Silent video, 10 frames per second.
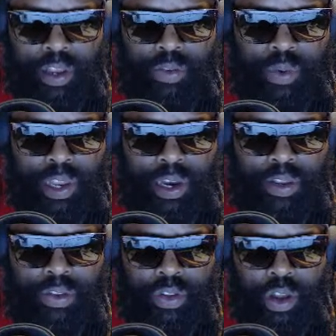This one didn't
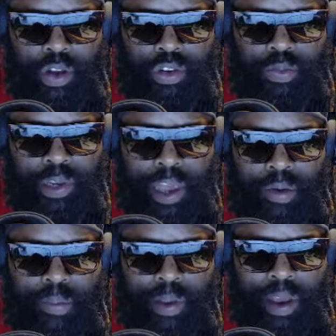disclose, but they
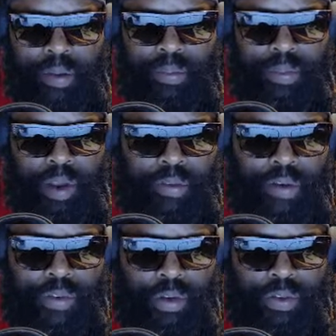were their
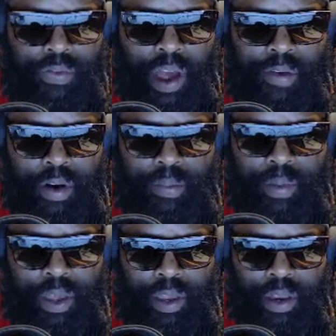revenue was 500
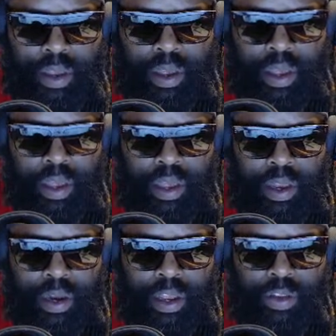million.
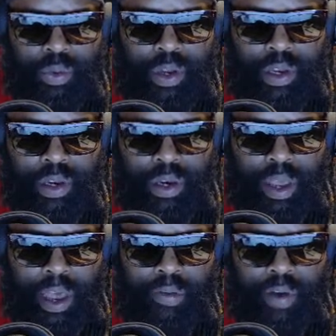This one
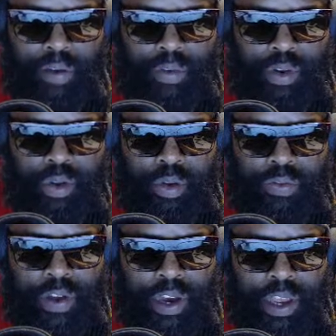had a revenue
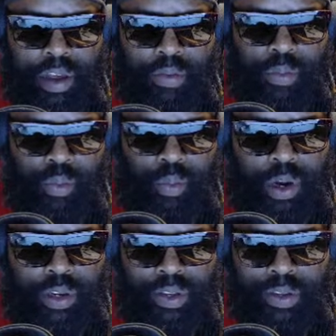funding of
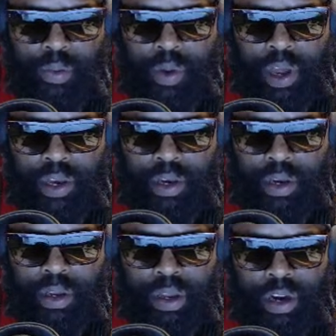161
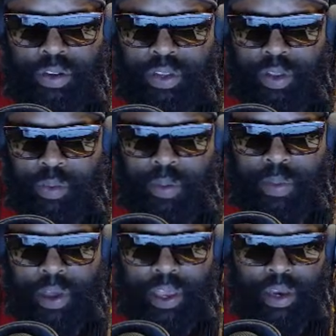
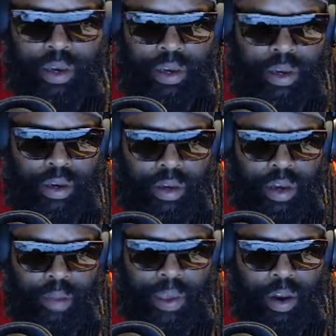million.
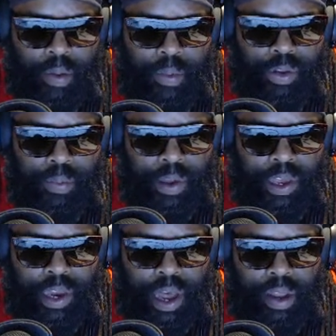They made almost $1 billion.